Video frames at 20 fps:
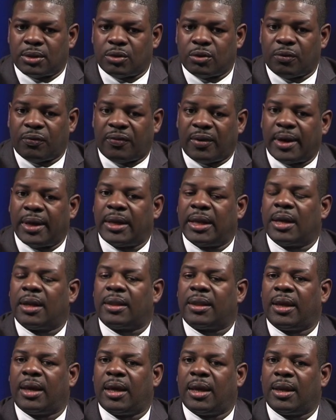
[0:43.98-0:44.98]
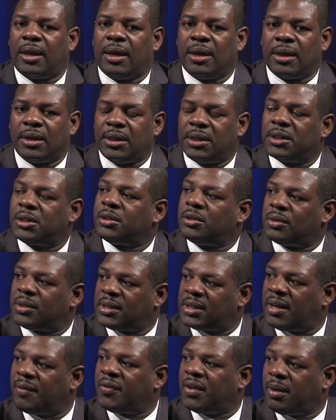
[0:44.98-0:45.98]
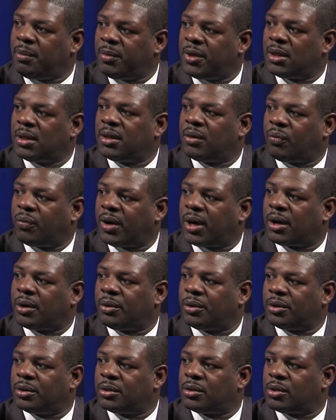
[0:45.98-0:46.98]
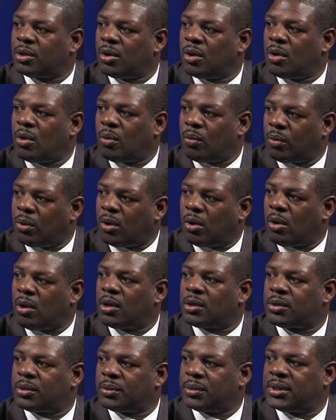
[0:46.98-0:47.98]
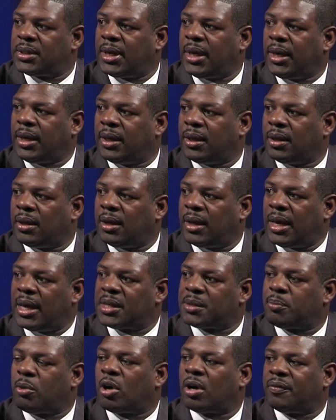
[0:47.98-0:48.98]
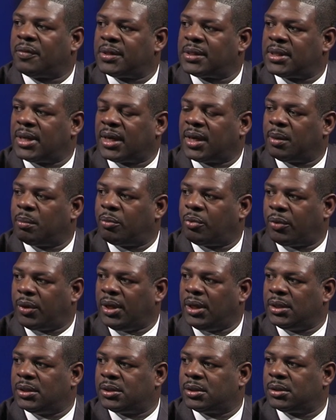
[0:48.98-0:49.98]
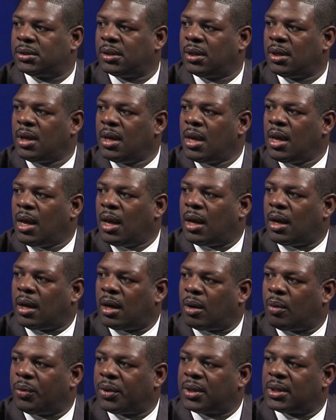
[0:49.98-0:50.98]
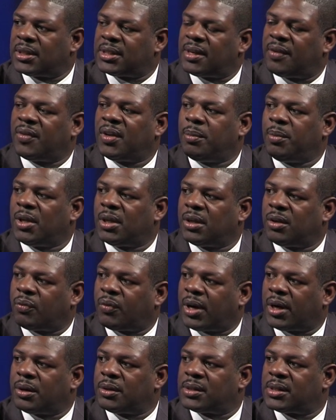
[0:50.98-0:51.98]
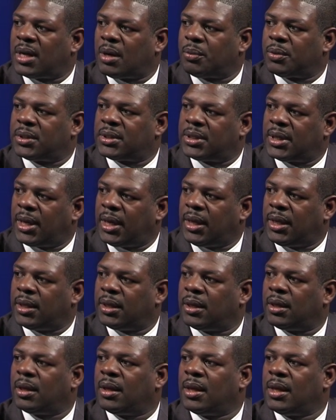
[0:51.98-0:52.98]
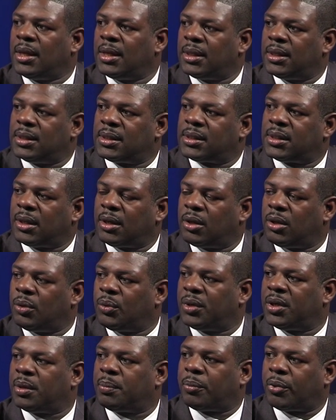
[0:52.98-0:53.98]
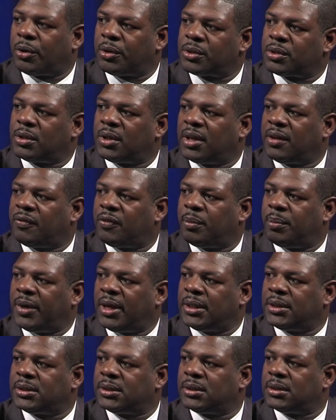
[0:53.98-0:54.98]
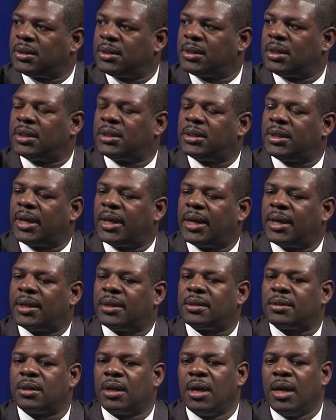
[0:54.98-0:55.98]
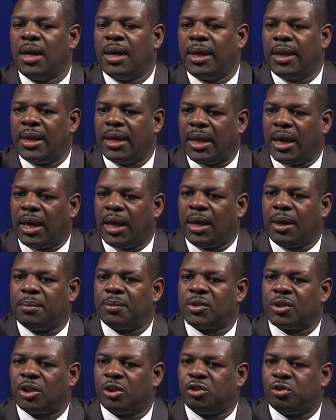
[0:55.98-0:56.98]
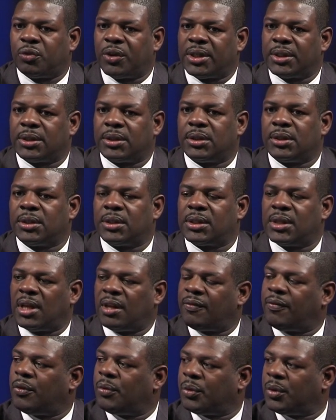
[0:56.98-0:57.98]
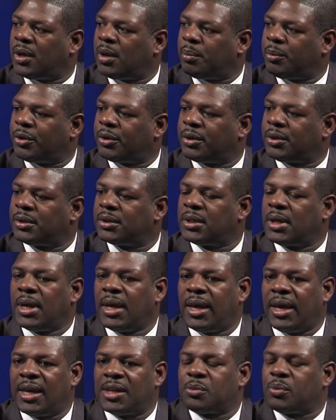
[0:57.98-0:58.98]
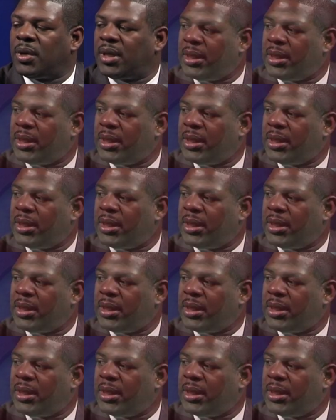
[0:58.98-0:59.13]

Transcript: find out that an additional 70 million records were also taken as part of a second breach. With the 70 million records that were taken, this included personal information such as names, addresses, telephone numbers, as well